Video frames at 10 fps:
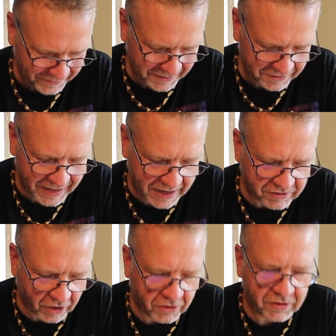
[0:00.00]
So that is
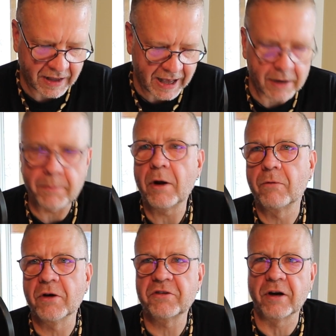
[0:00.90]
Adam
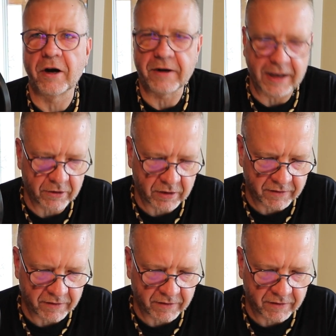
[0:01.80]
Rosenhart out